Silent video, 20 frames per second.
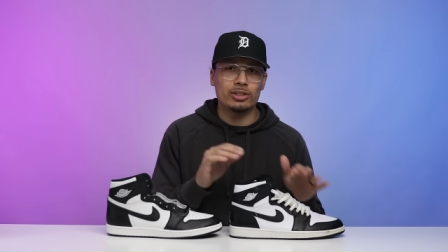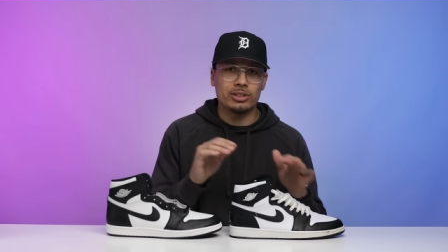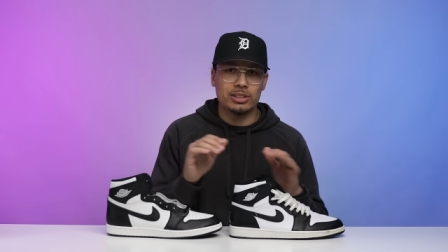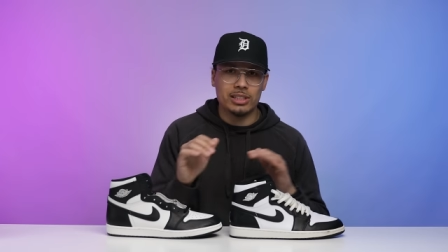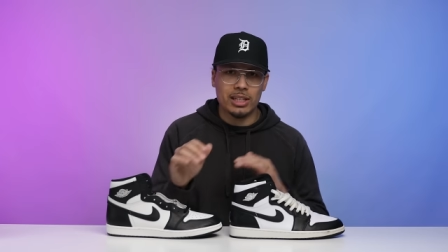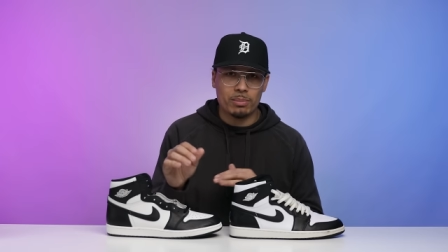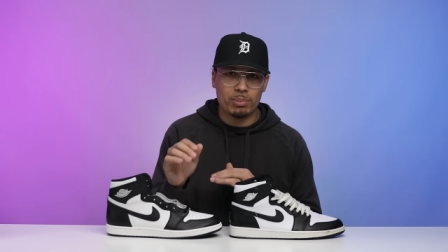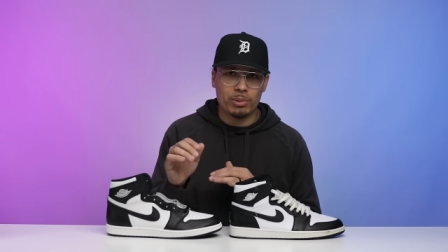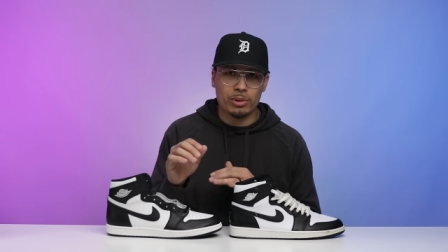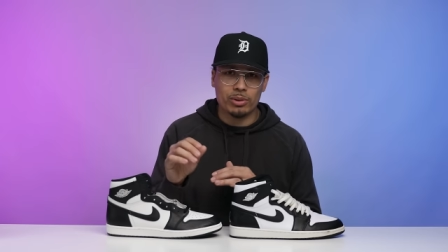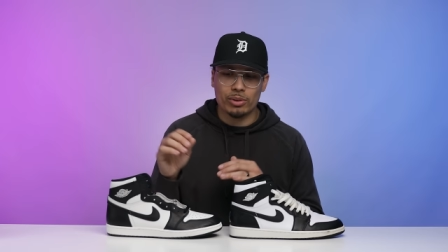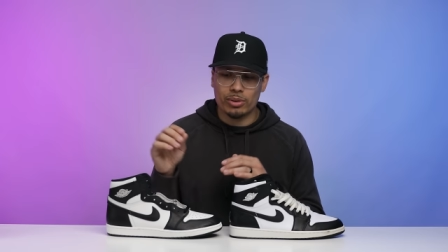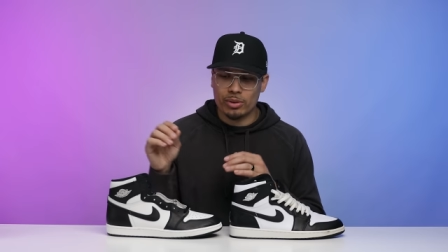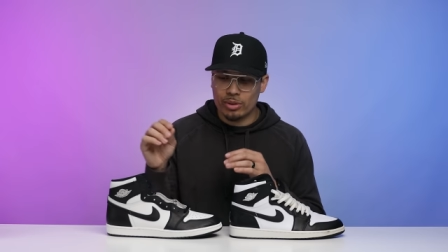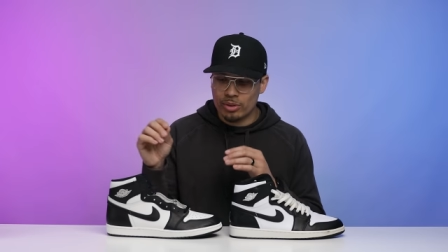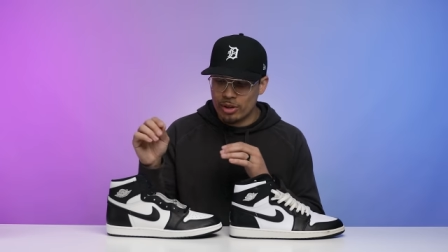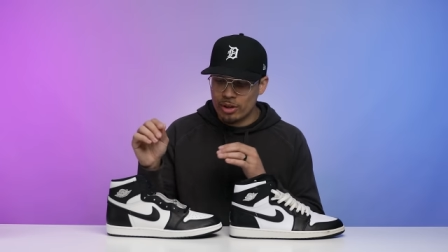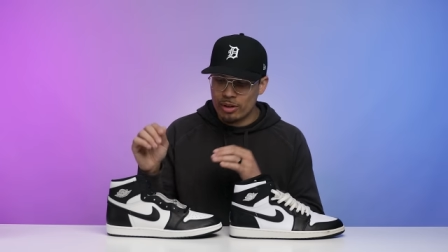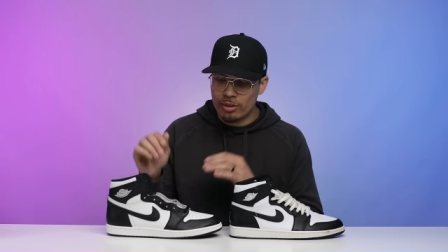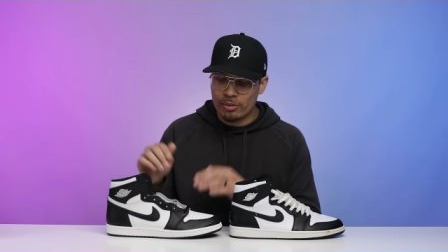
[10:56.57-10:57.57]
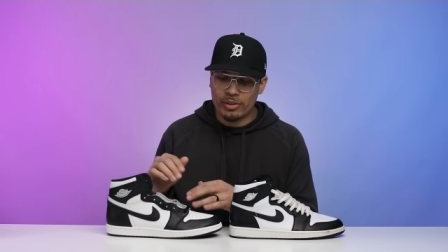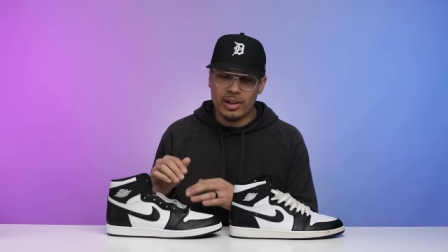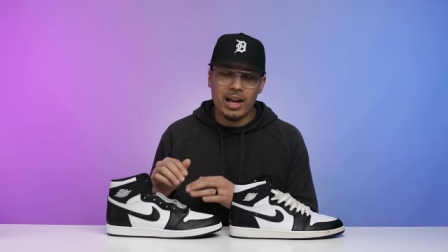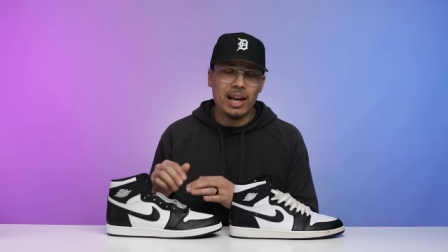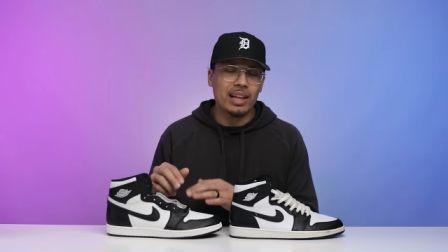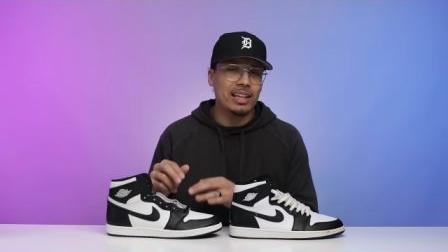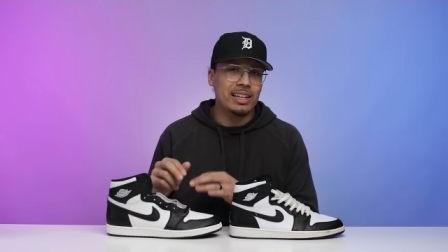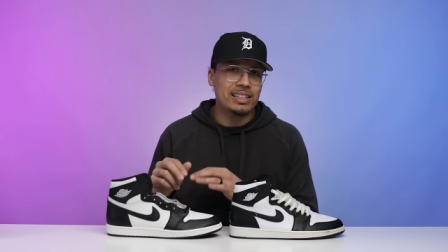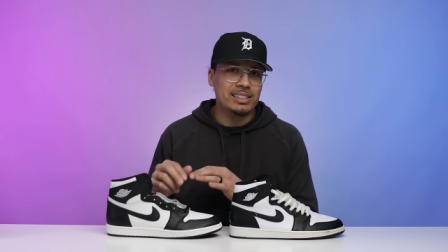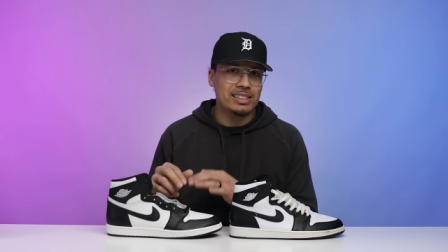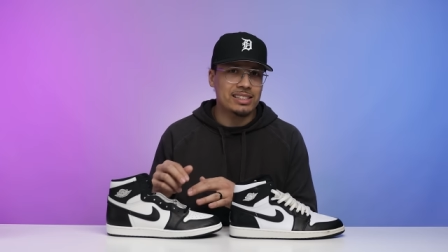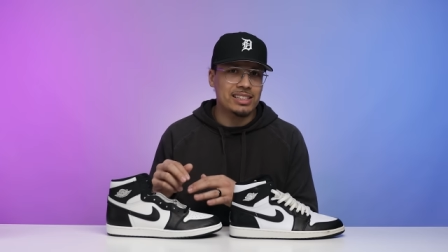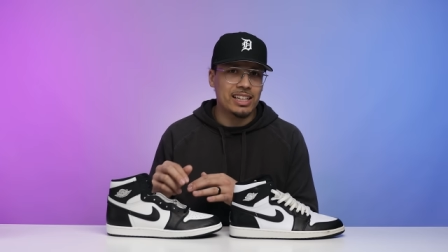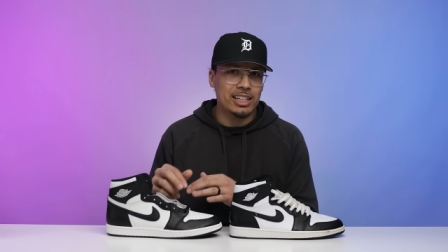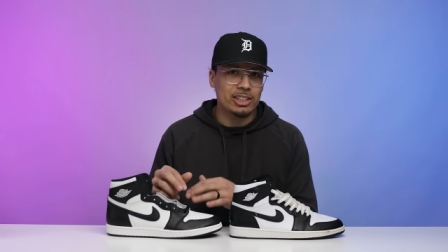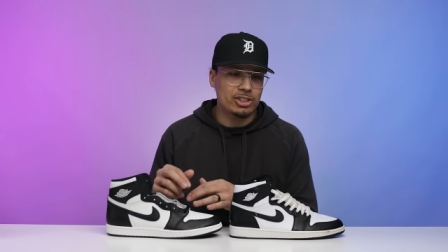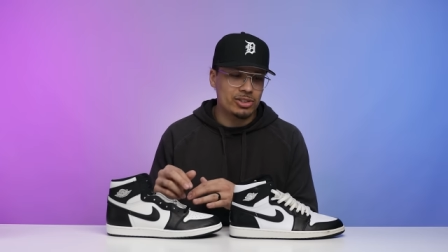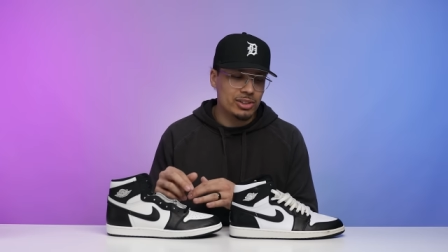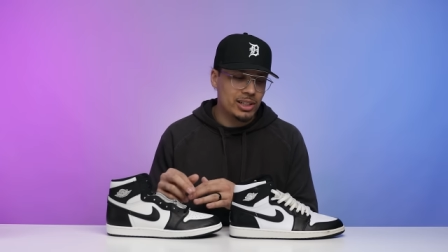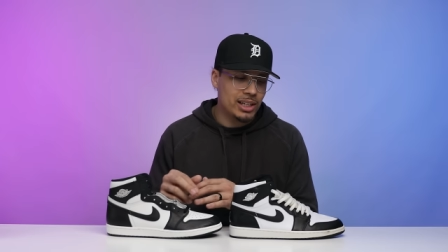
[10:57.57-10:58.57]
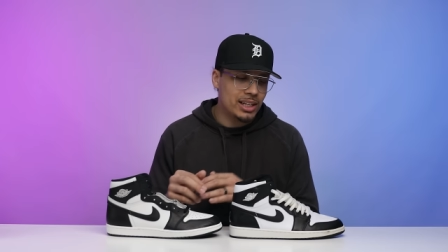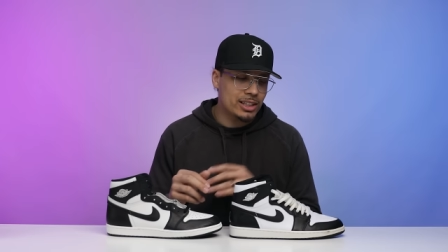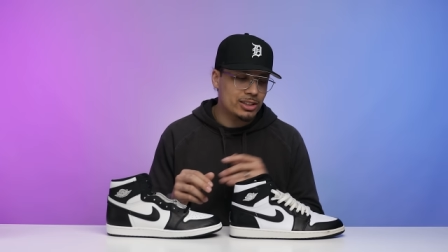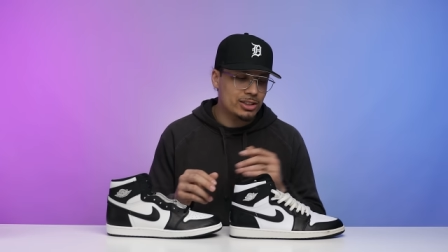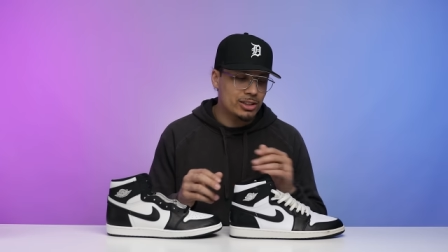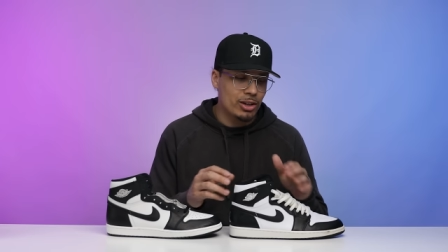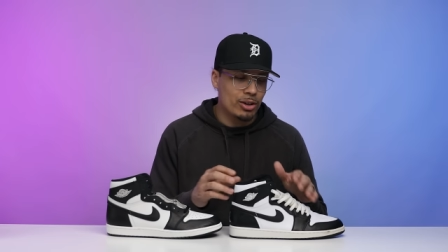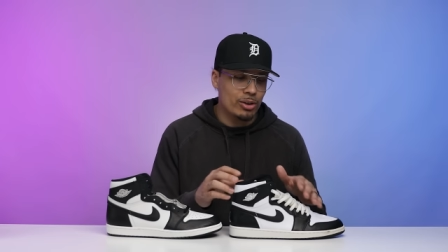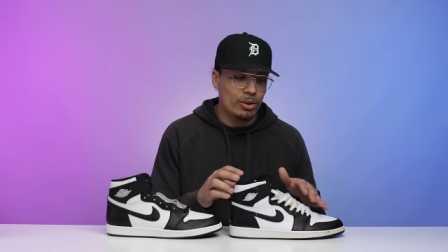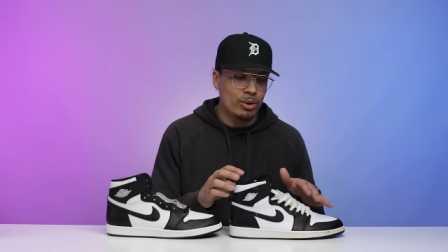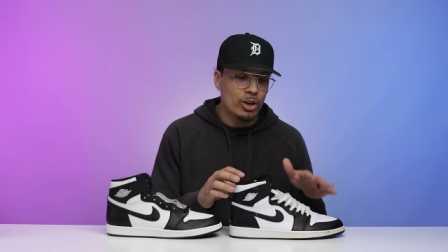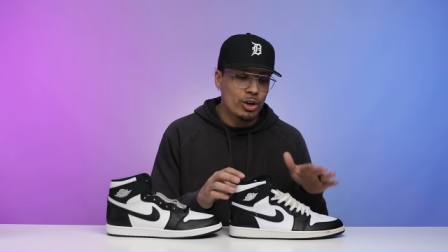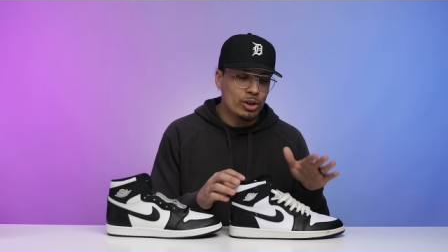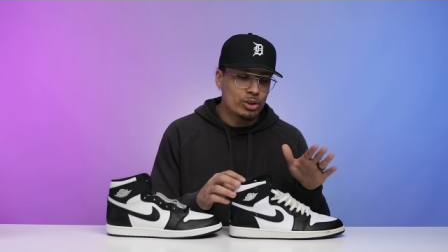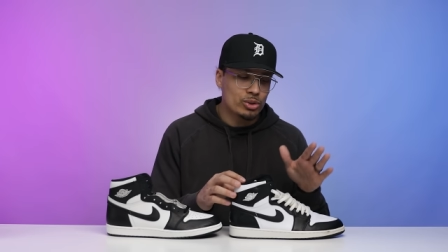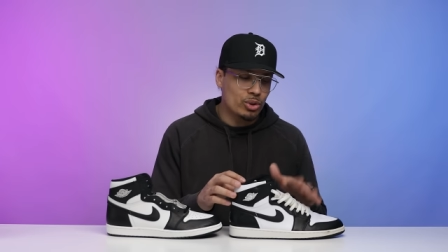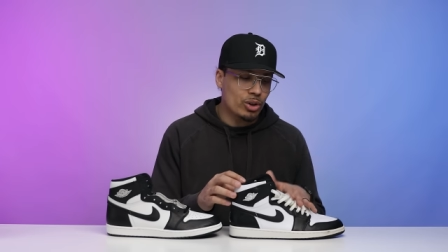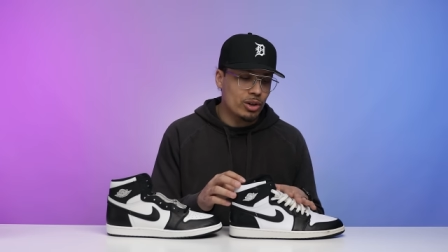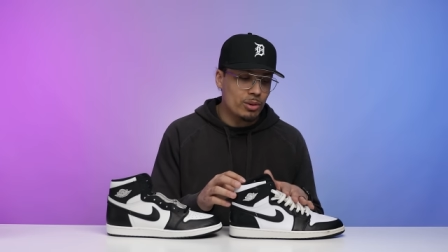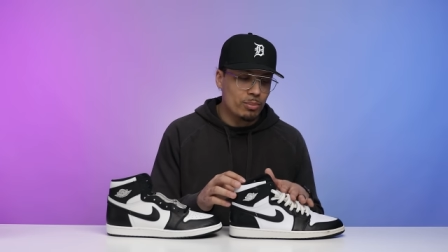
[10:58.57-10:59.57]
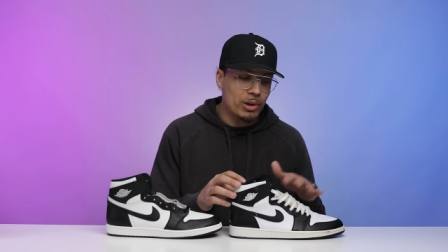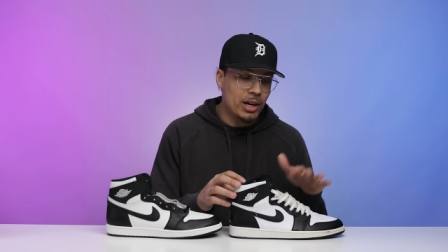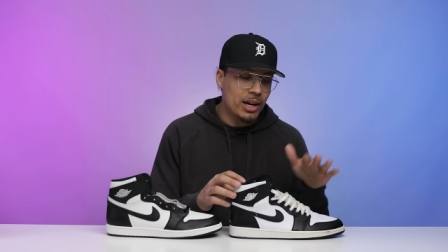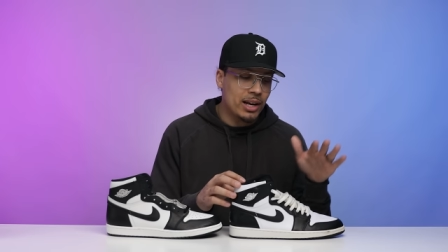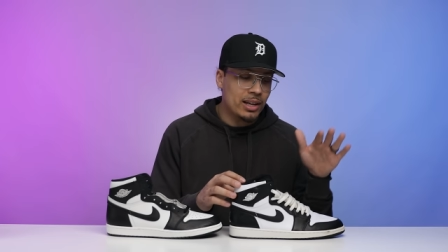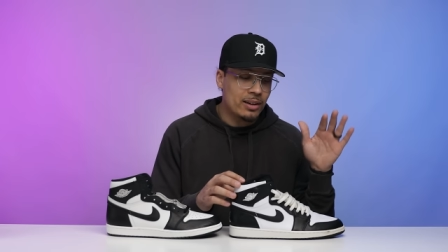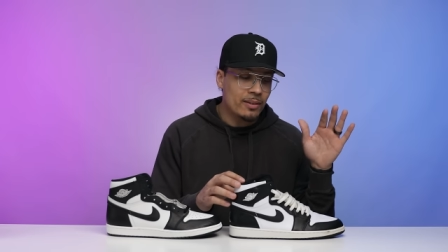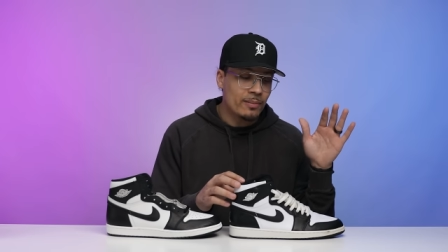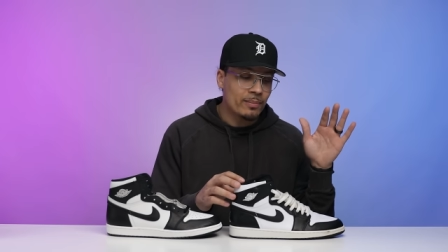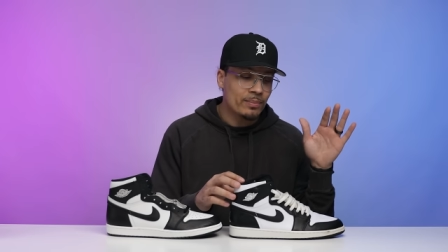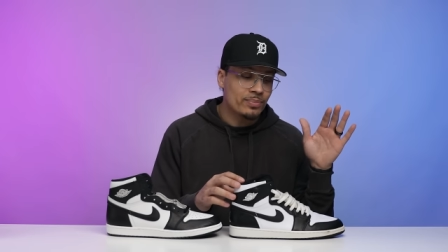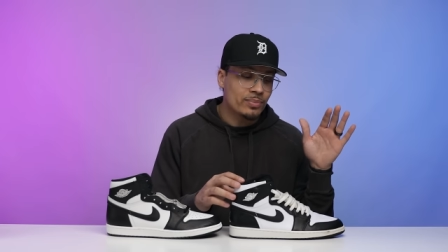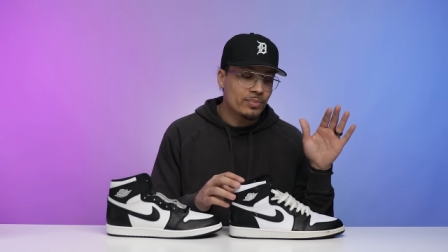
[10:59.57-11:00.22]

your typical flat laces that you get. So Jordan Brand,